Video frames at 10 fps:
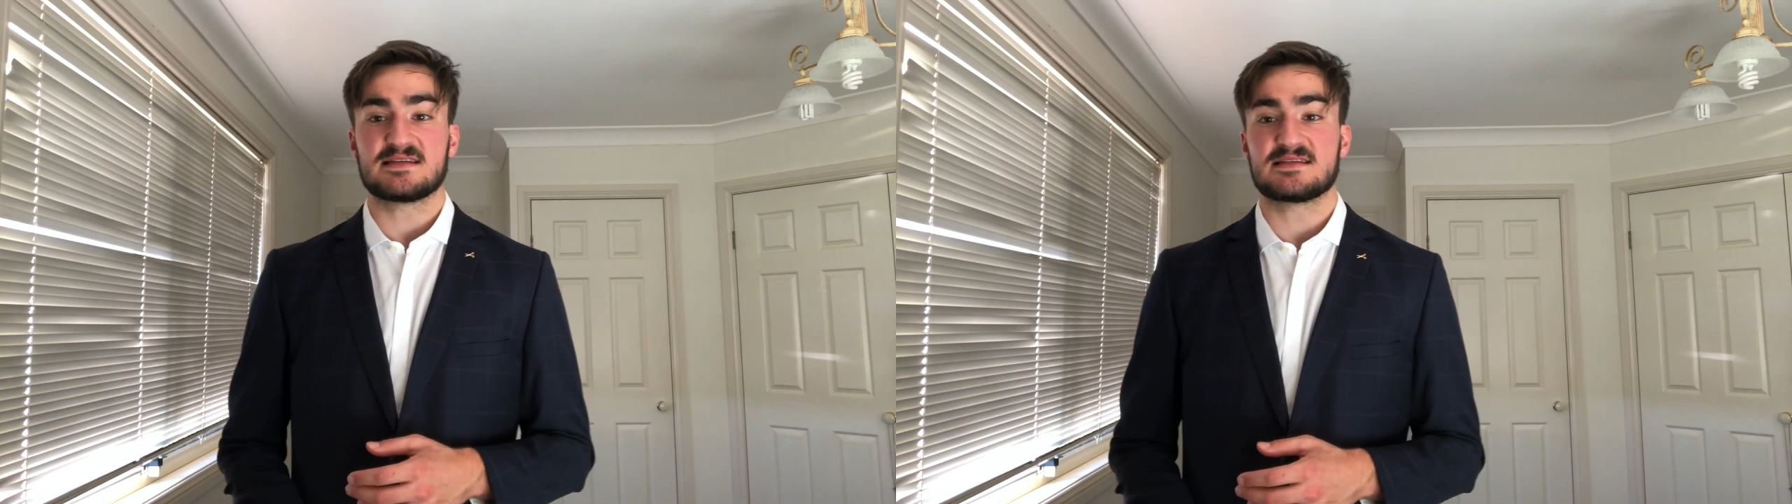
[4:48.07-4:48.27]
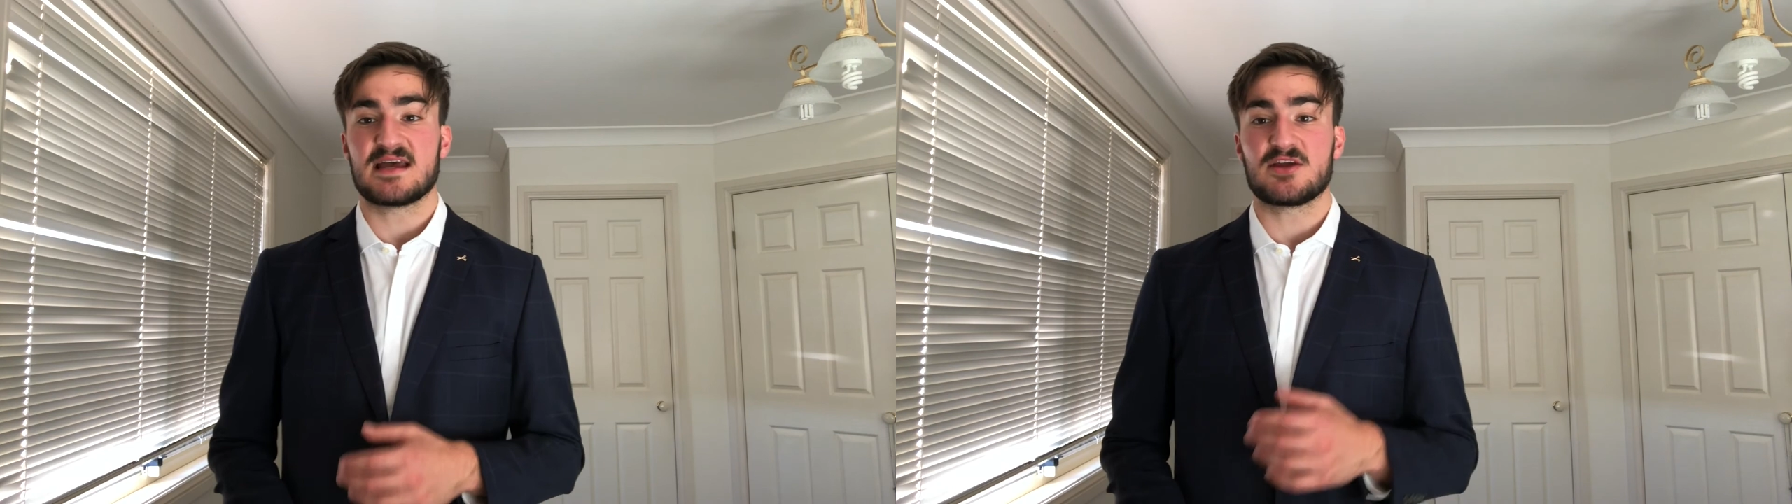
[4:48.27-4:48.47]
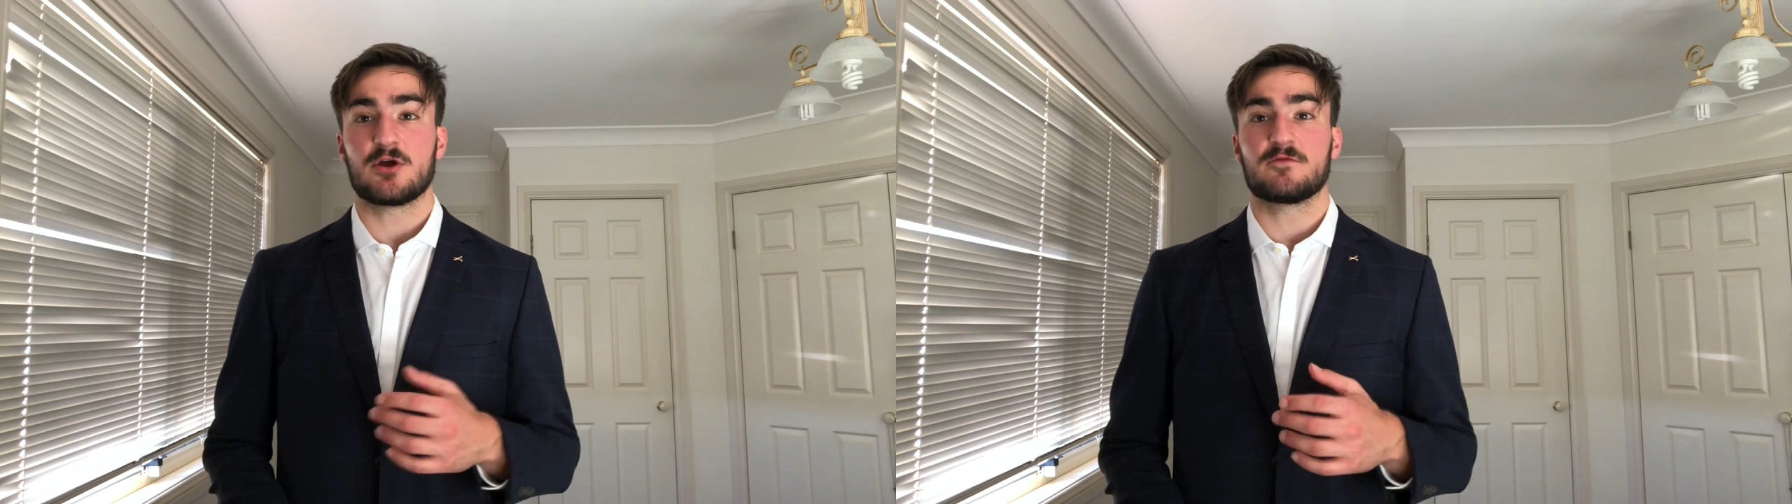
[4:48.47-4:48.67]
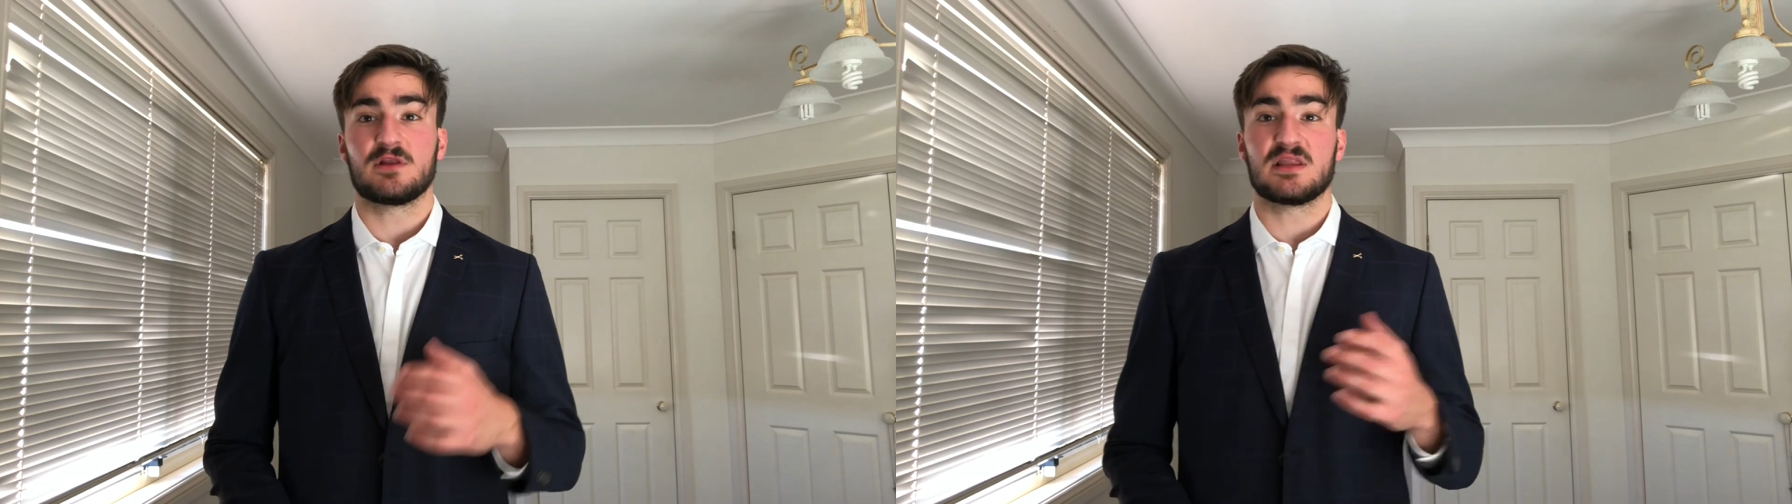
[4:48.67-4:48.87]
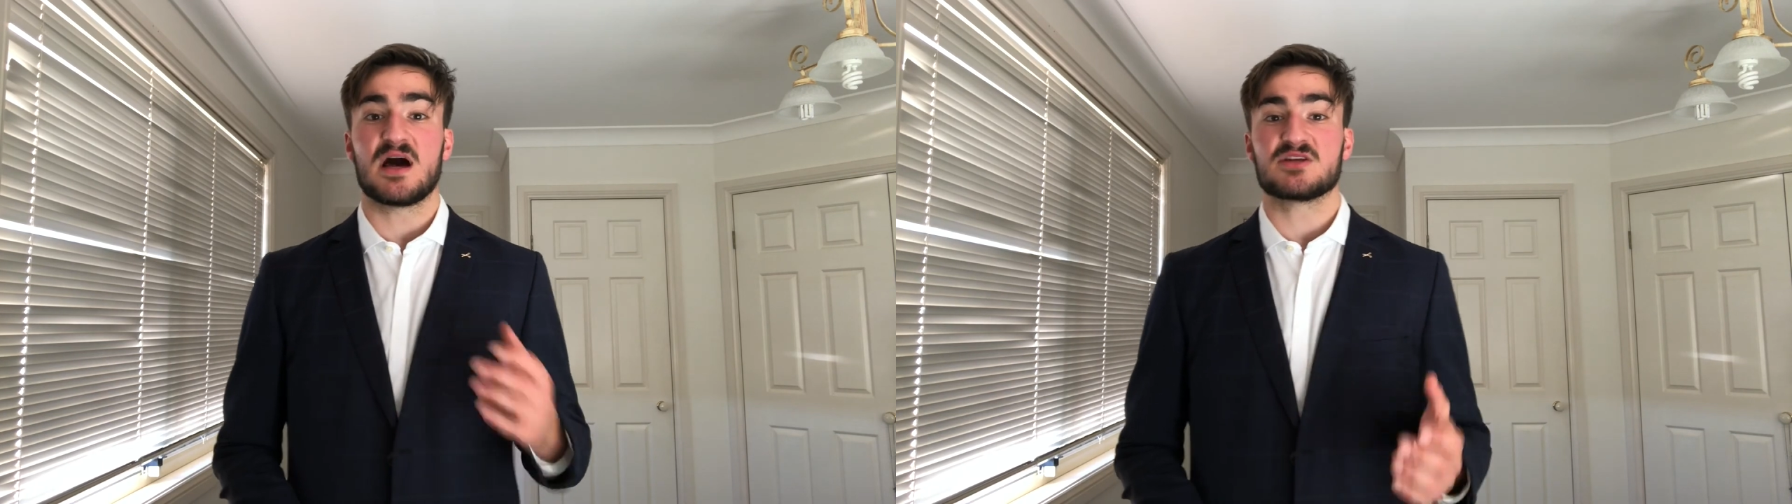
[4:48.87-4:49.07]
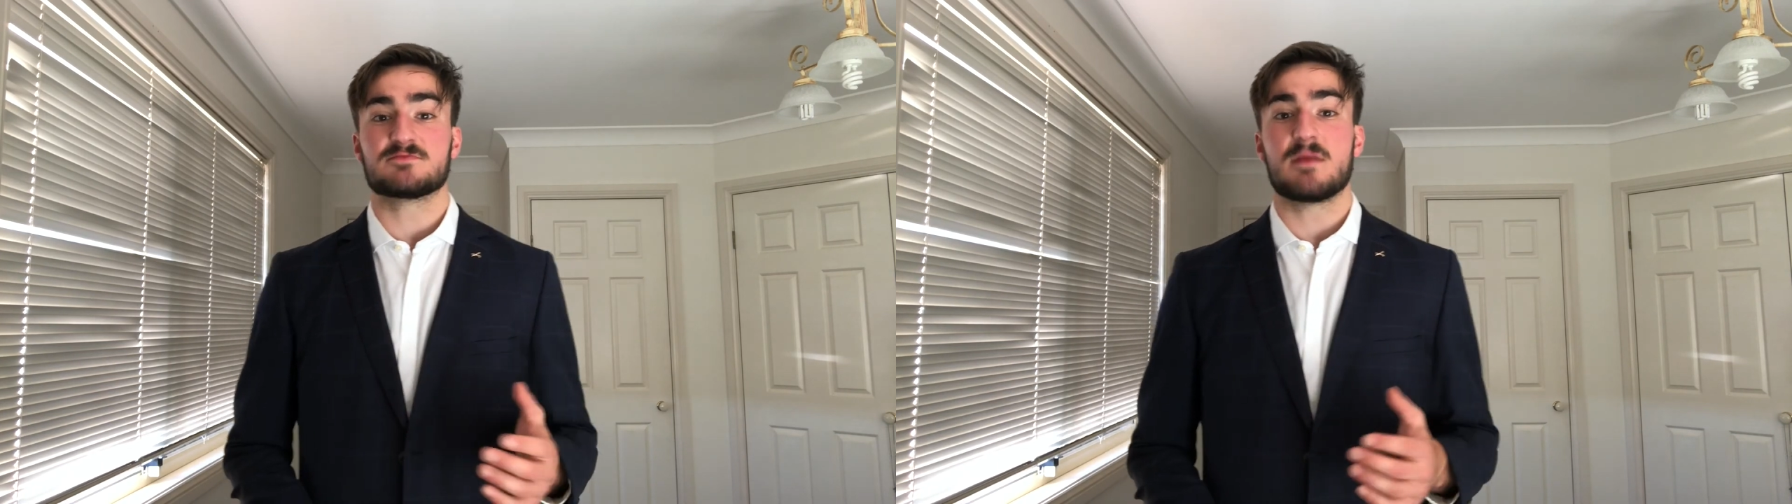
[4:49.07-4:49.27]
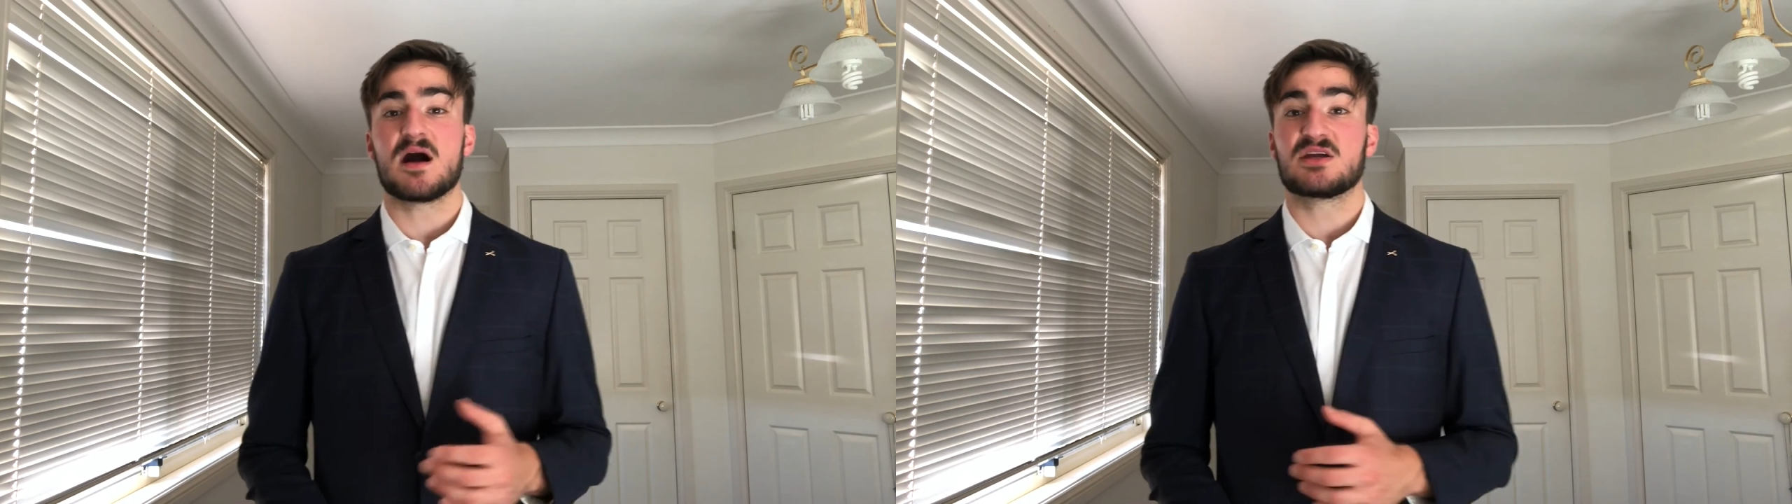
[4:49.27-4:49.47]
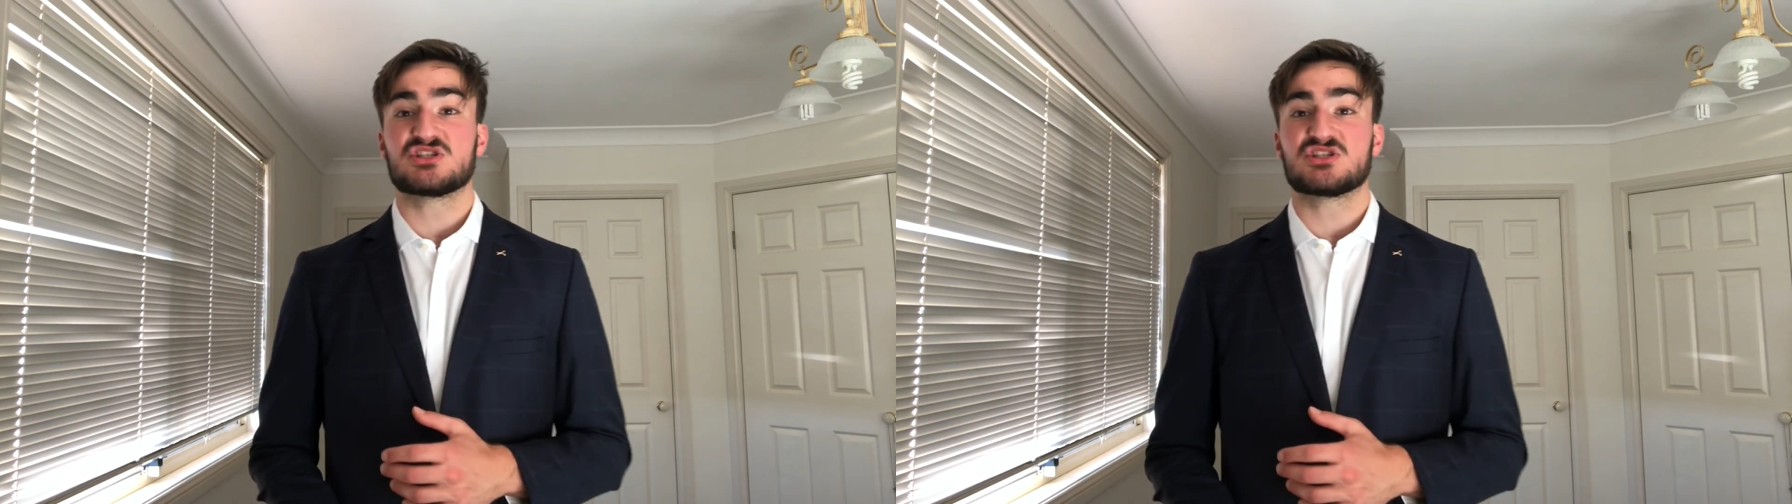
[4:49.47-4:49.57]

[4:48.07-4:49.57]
take over a large market